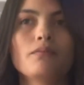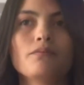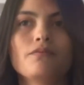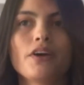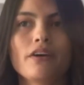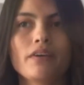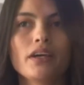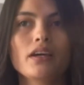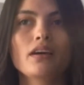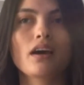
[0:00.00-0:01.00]

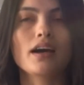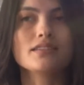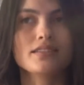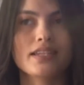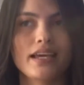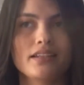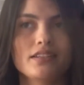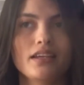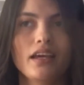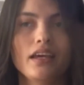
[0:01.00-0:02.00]
very constant
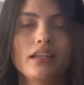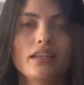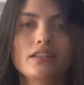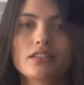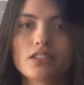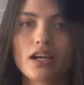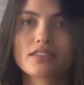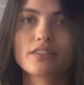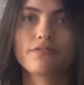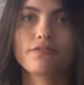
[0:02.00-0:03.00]
in the
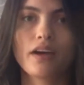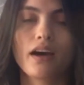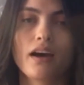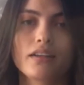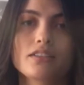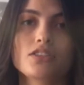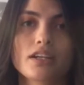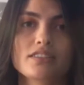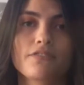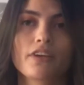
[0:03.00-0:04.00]

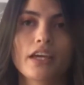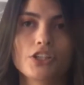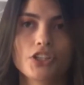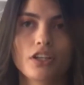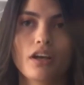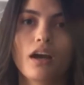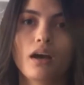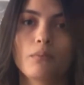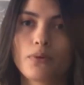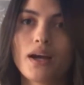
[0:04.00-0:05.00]
detoxification
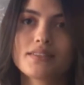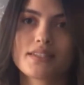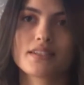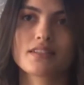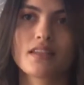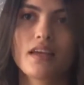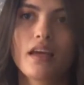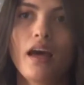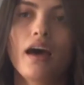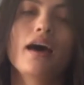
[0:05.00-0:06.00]
process.
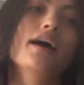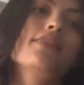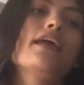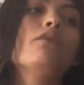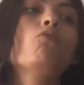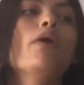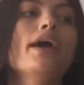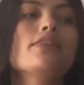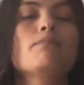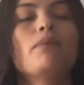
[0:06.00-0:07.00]
That
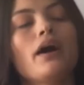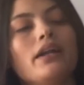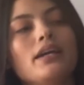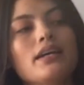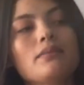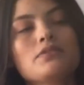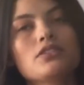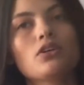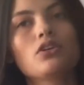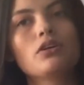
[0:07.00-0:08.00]
way the body can
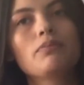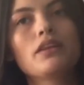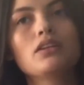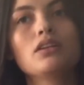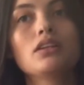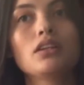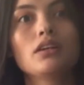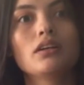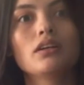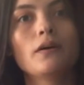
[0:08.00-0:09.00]
absorb the
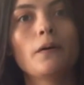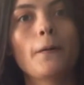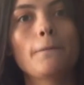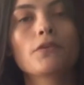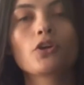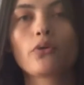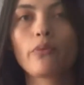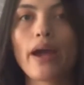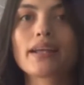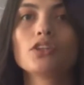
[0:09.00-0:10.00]

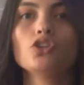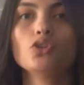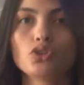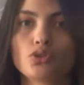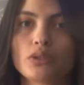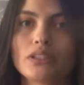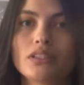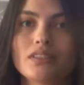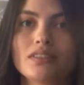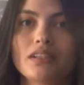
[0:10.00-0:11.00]
correct
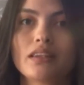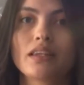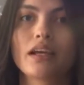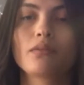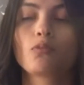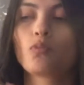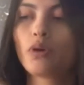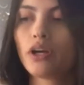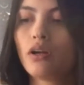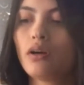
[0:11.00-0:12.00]
nutrients that
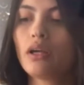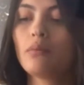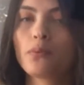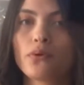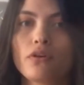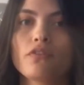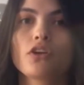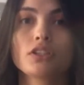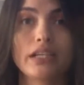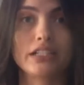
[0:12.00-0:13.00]
will improve
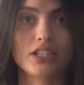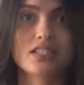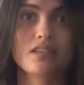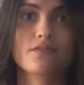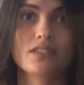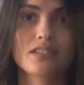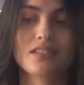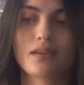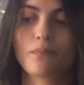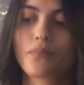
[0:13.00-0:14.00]
your digestive
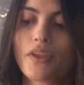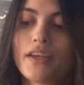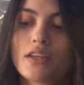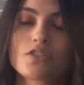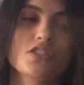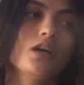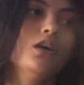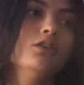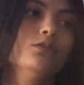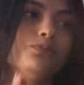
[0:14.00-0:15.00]
system.
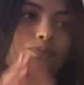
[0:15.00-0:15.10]
So